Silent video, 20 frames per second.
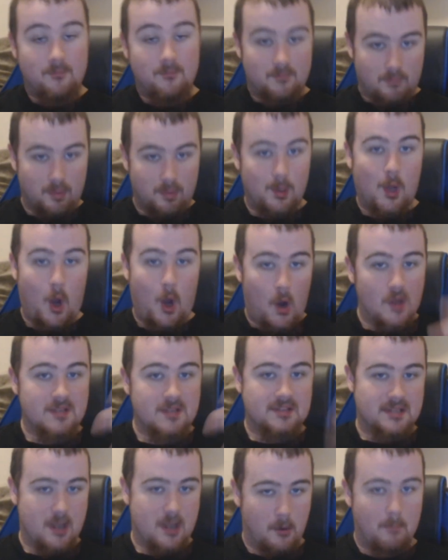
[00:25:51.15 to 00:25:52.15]
Because
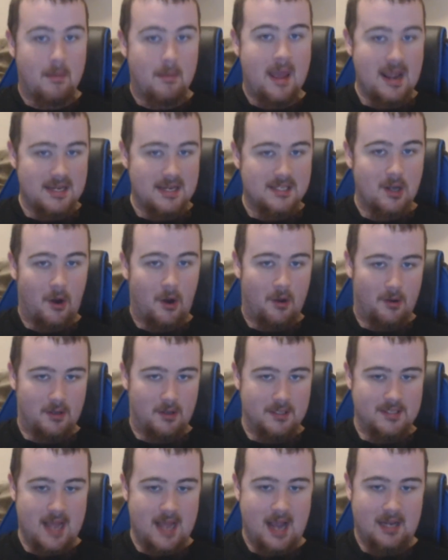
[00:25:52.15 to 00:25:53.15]
they're based on an
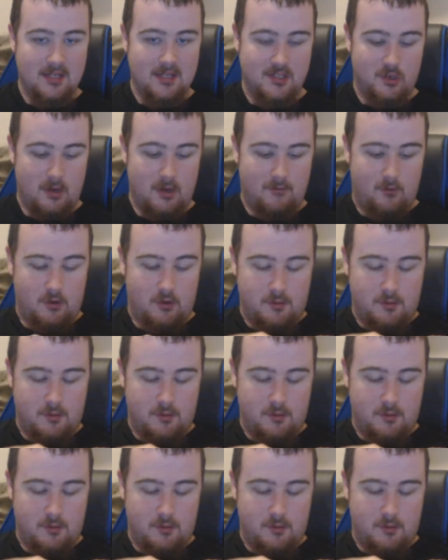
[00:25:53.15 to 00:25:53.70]
Osakan street food.